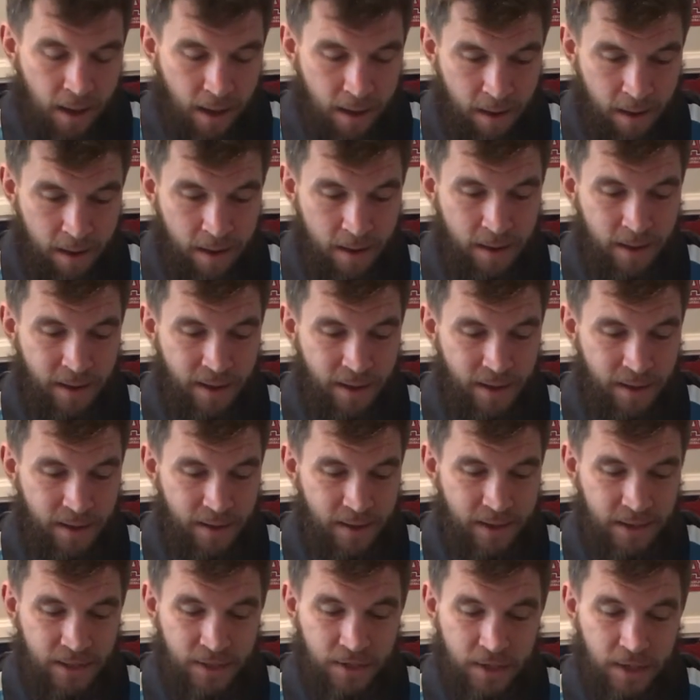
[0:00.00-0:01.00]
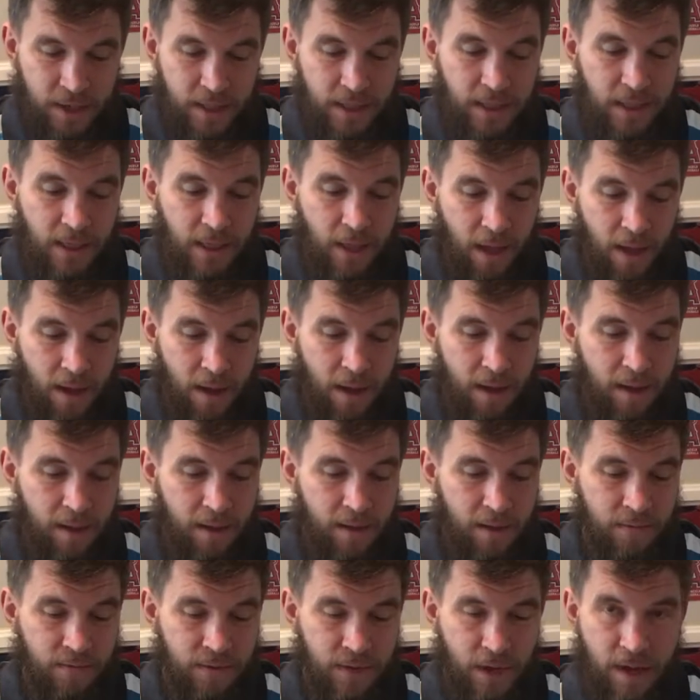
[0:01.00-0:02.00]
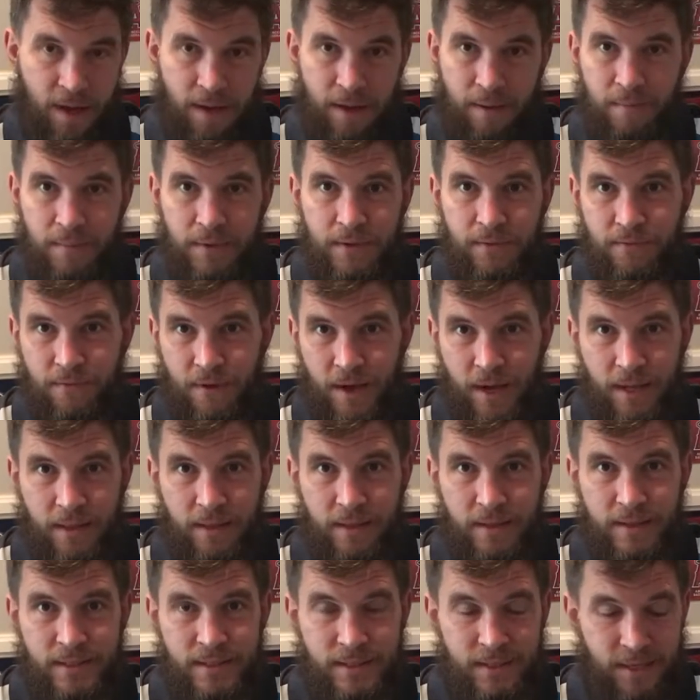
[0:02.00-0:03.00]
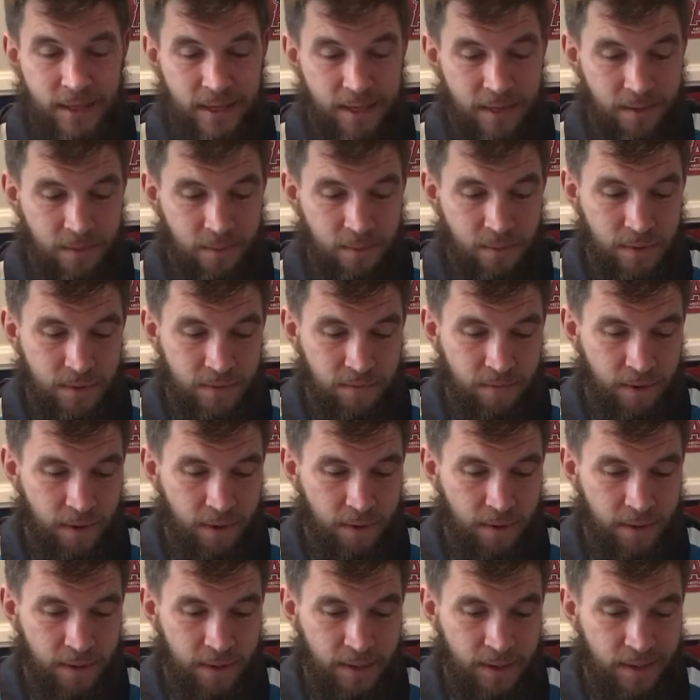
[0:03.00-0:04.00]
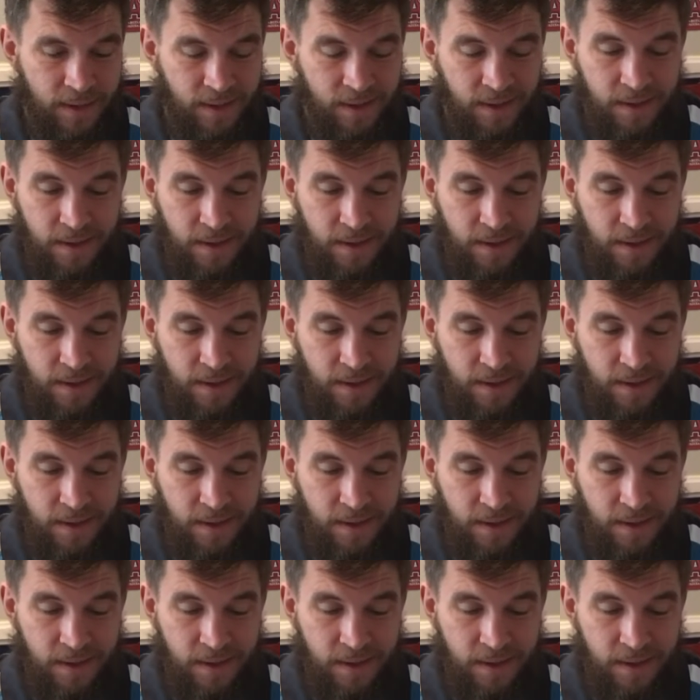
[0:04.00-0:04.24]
it took a lot of time to find this. It was very,